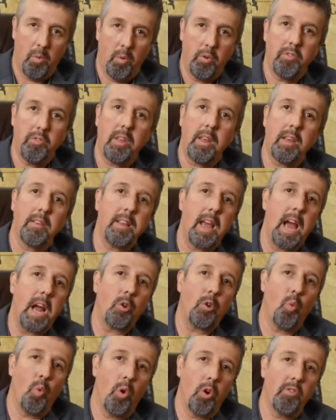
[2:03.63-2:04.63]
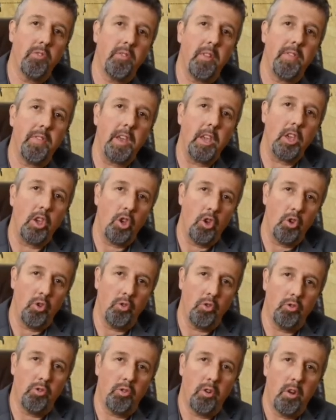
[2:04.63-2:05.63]
was the exact words that they
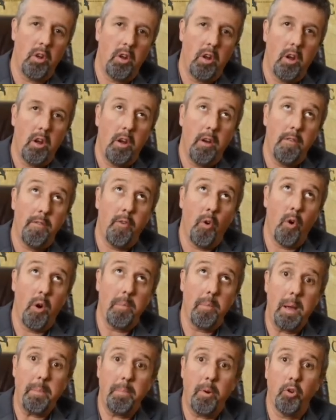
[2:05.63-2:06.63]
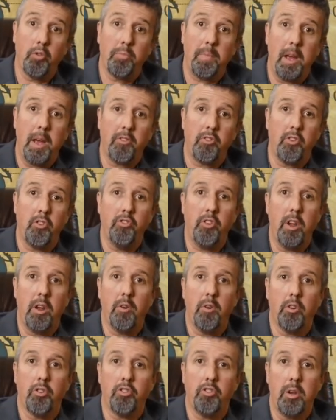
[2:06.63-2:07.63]
used for my postmaster
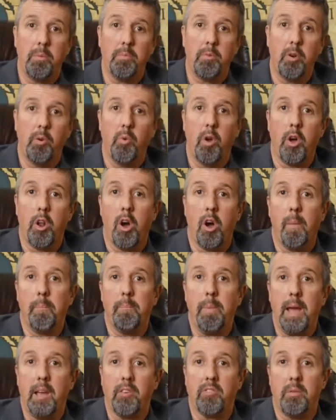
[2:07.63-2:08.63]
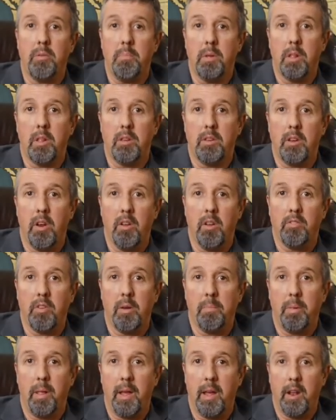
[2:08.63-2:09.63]
generalship to run all banks and militaries
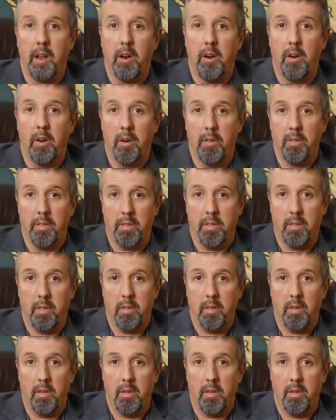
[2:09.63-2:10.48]
on planet Earth.